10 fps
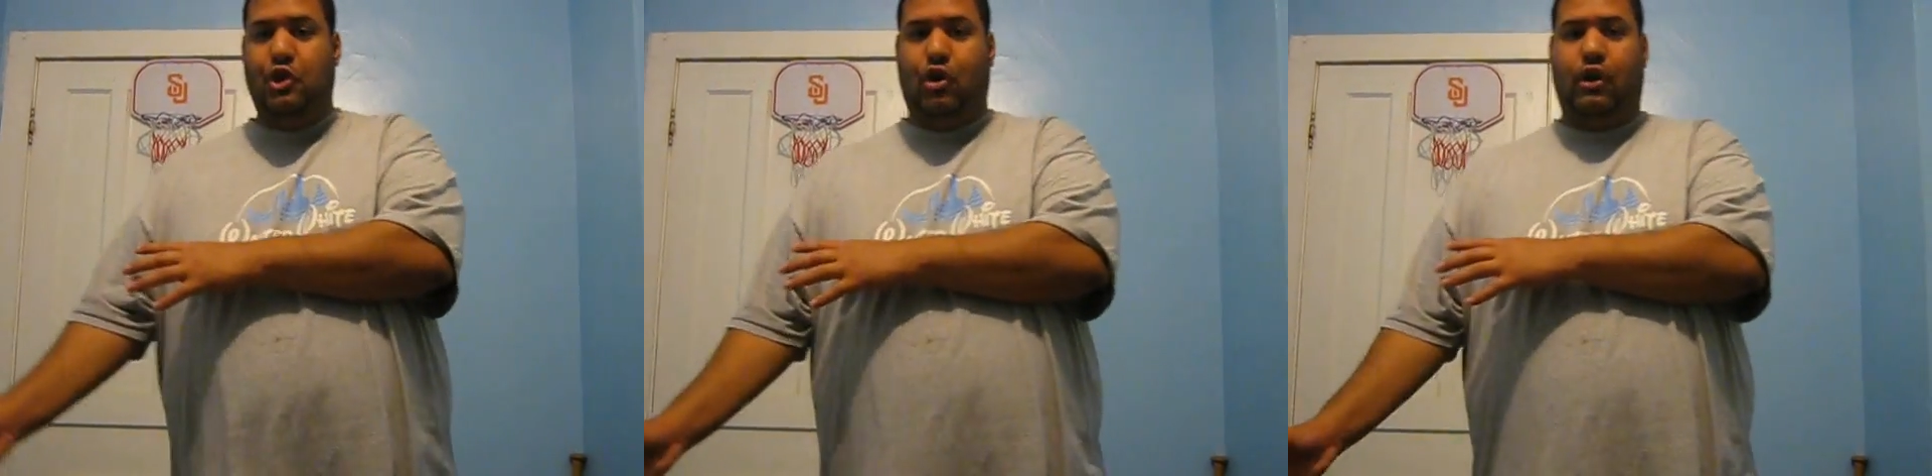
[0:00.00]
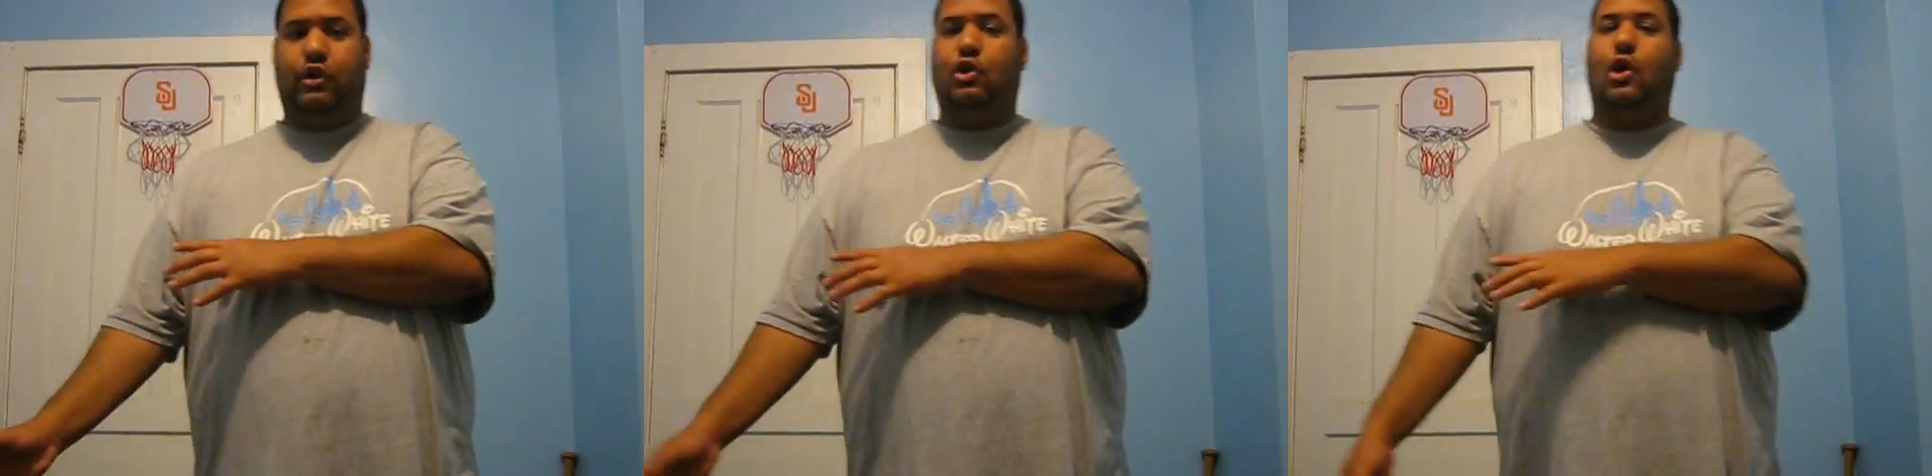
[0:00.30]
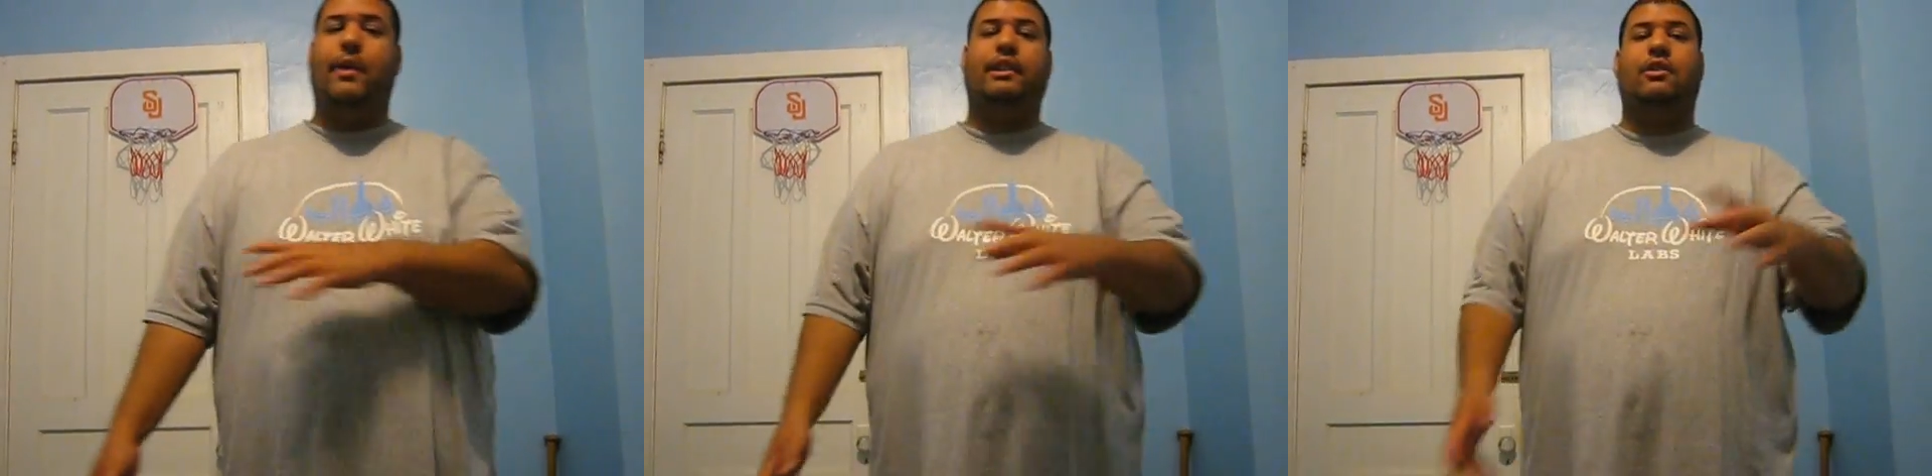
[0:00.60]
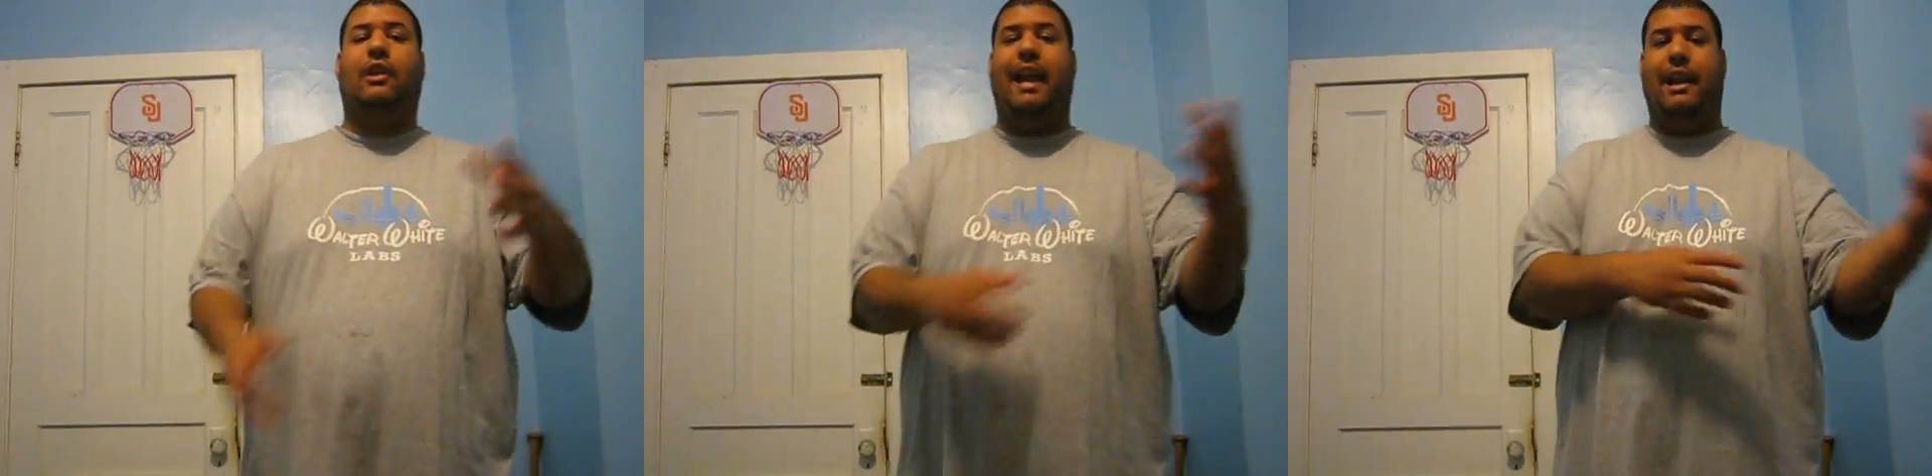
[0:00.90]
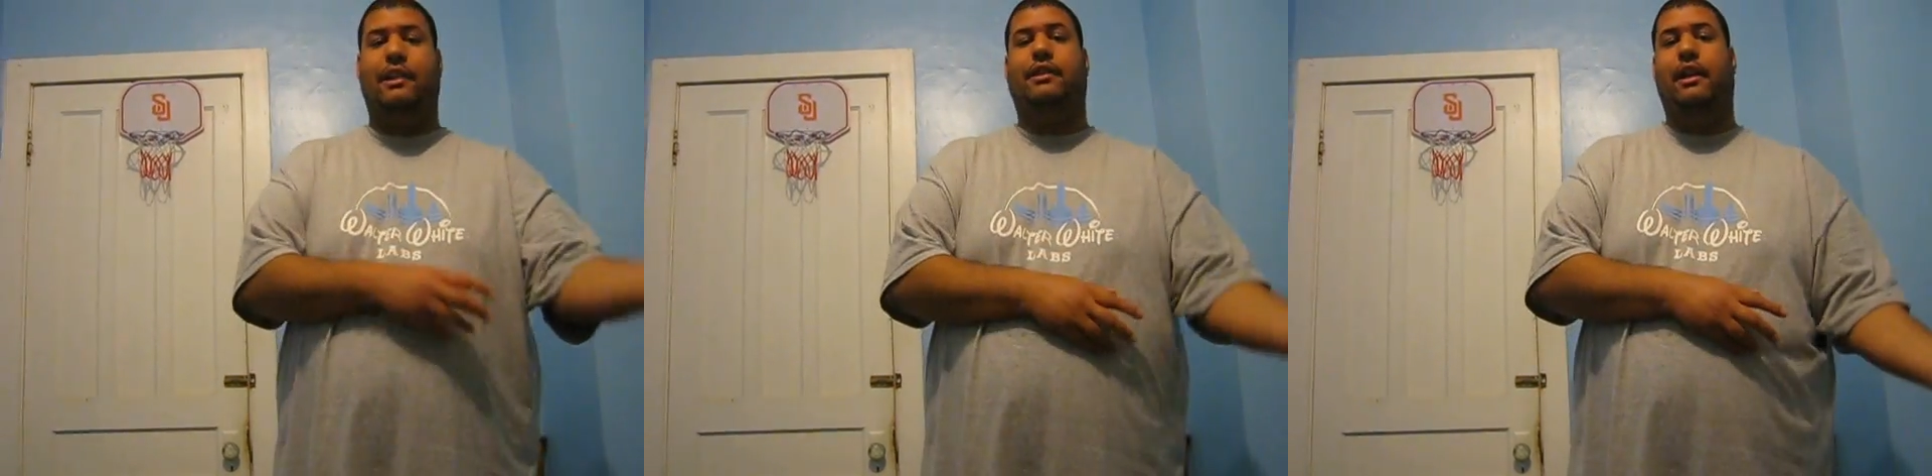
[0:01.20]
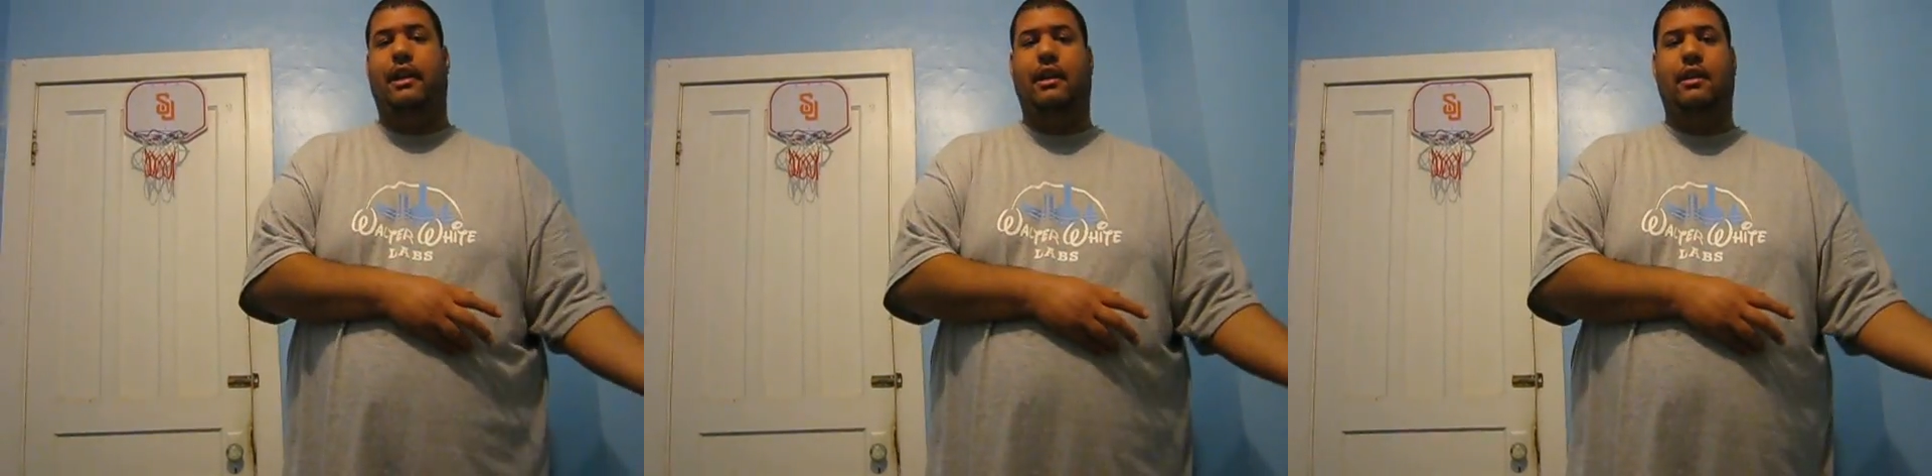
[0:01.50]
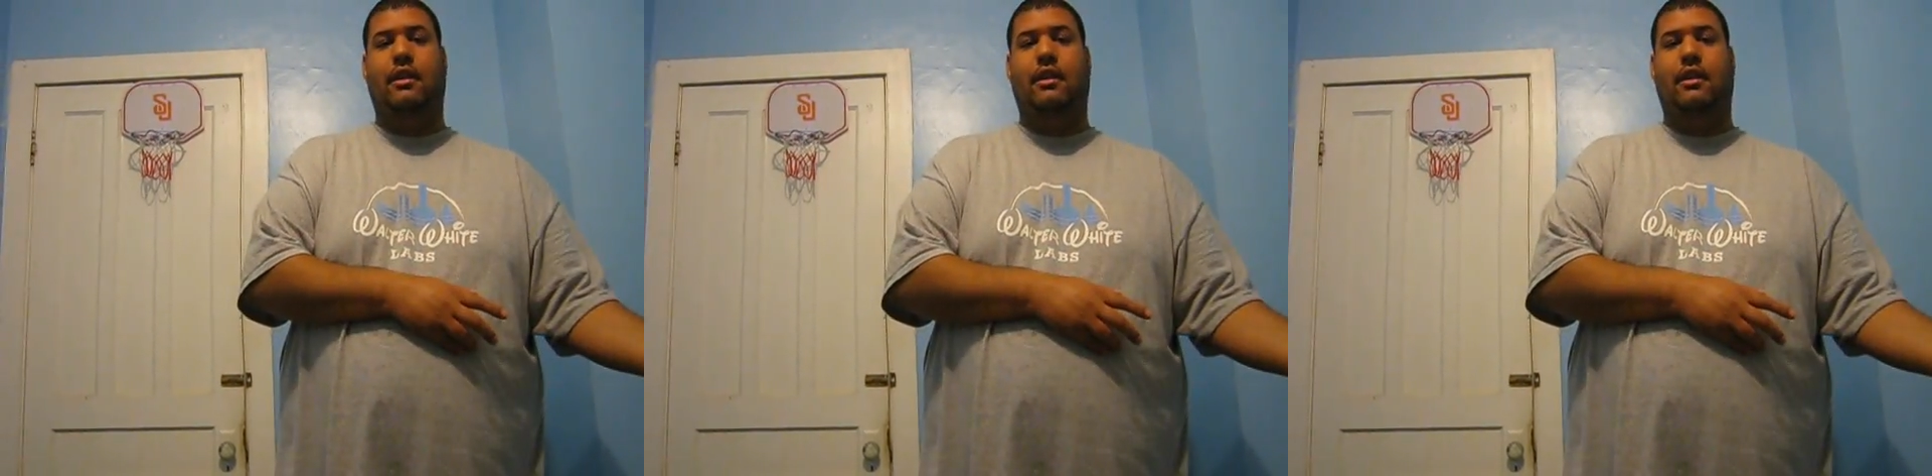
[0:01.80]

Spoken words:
York all the way to Atlantic City